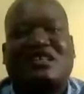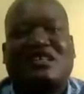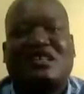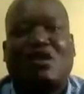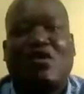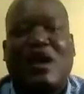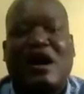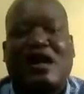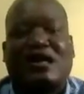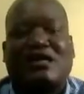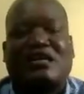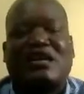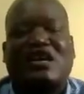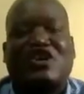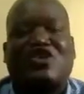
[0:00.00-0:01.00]
in the
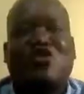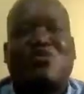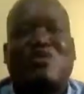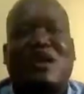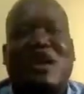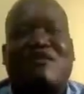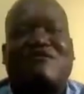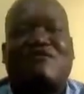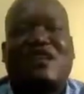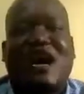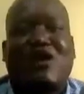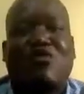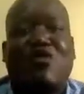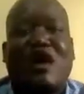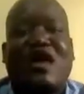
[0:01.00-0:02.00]
world. You may have
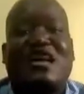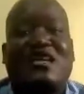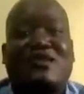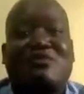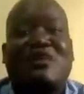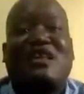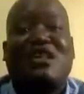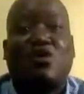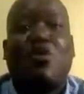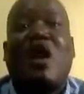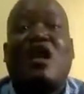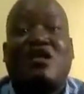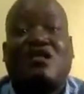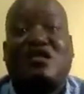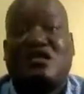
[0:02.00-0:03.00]
acquired many
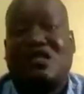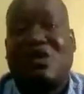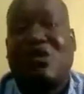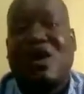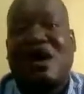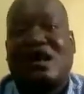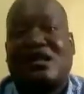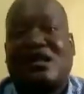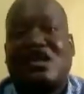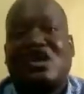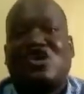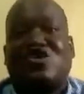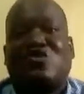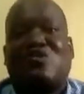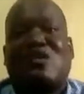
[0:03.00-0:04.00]
wealth in the world.
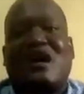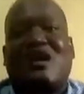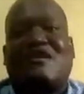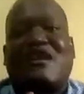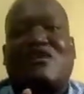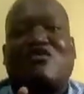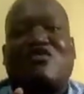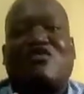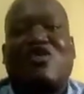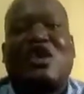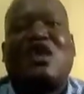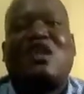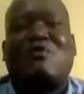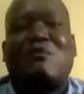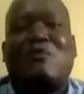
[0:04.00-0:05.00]
You may have
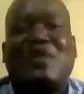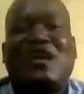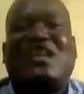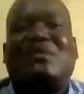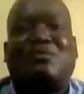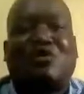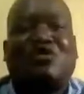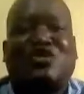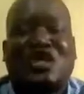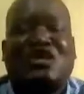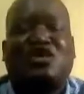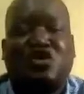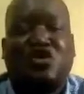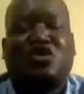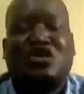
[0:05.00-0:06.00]
acquired many
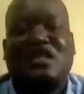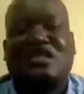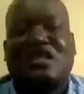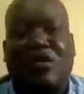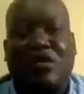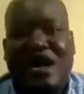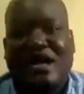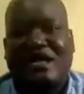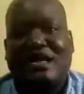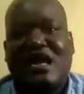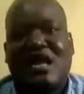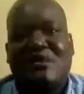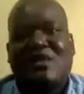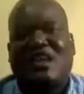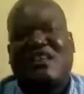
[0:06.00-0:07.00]
possessions in the world.
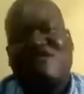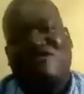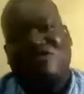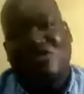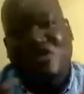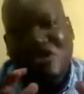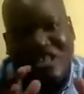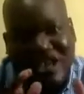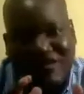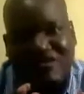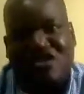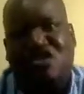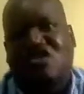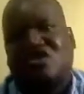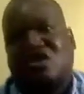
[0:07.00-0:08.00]
But if you don't have
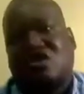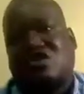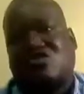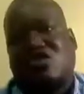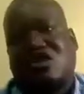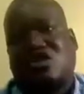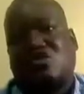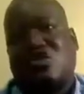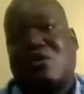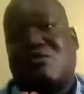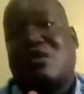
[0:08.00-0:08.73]
Jesus Christ, you are